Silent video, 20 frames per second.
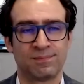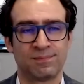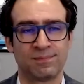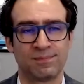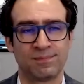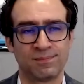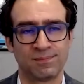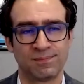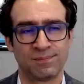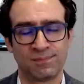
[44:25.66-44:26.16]

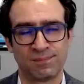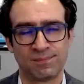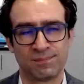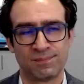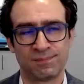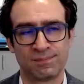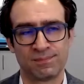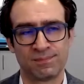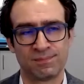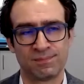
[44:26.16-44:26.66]

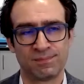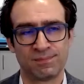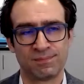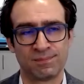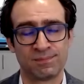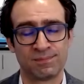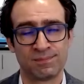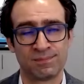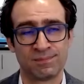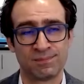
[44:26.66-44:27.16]

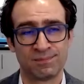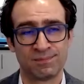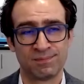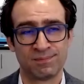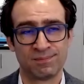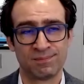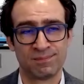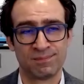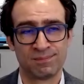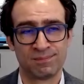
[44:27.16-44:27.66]

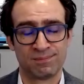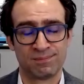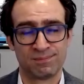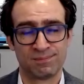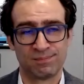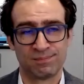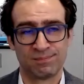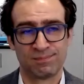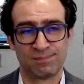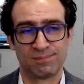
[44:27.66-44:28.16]

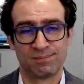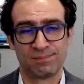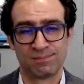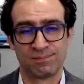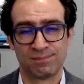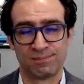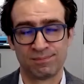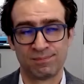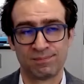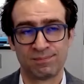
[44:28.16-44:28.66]

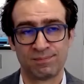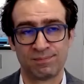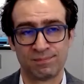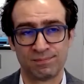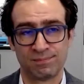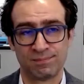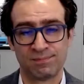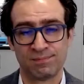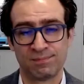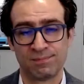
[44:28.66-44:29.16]

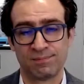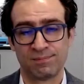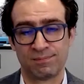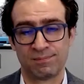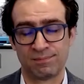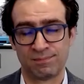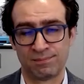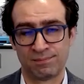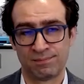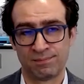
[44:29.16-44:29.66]

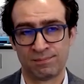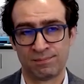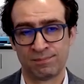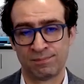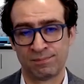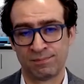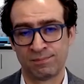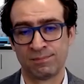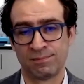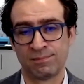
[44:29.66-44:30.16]

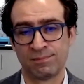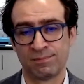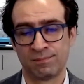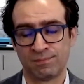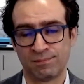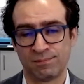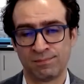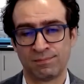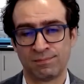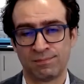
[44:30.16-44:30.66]

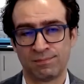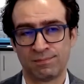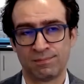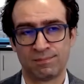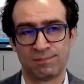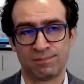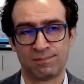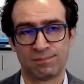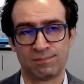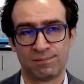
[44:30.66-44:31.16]

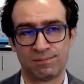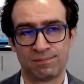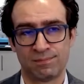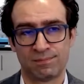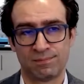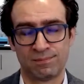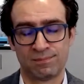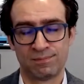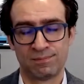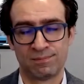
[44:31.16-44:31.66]

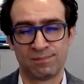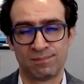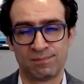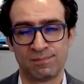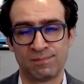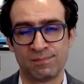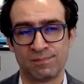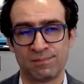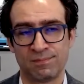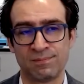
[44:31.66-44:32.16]

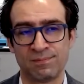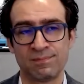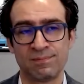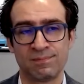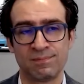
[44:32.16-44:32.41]
(silent)